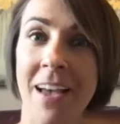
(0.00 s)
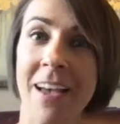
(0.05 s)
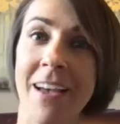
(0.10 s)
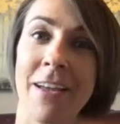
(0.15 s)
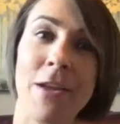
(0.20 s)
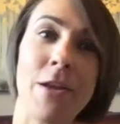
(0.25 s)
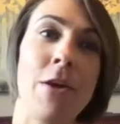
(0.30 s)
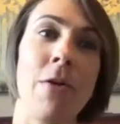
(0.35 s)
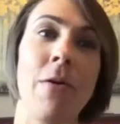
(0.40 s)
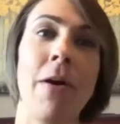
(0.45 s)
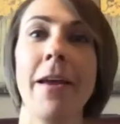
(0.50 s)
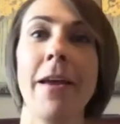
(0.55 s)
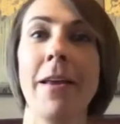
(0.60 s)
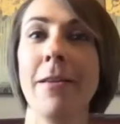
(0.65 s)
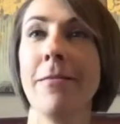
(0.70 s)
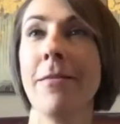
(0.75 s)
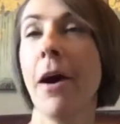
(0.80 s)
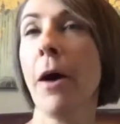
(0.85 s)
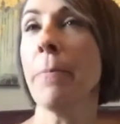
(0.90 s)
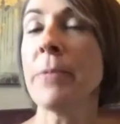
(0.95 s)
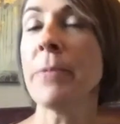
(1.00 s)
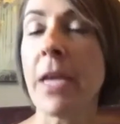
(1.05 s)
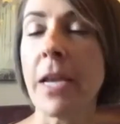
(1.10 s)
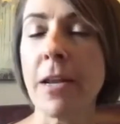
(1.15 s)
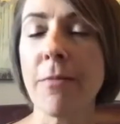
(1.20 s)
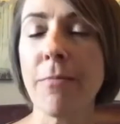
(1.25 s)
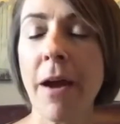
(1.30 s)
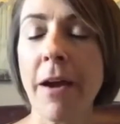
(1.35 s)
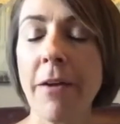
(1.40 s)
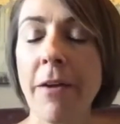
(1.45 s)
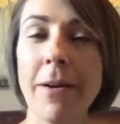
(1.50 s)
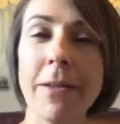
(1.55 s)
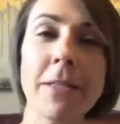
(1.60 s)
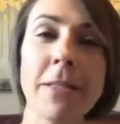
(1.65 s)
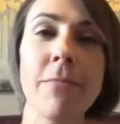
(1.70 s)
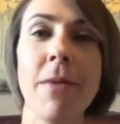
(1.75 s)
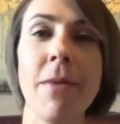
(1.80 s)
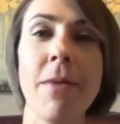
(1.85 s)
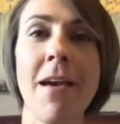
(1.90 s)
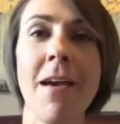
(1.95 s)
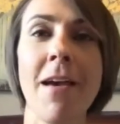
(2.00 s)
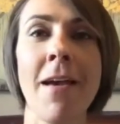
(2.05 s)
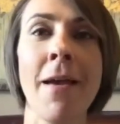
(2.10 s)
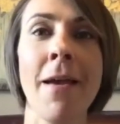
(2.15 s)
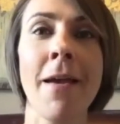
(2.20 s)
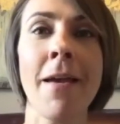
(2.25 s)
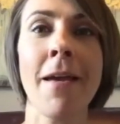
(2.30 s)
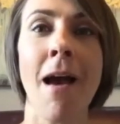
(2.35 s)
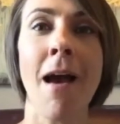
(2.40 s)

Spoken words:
I had updated my resume.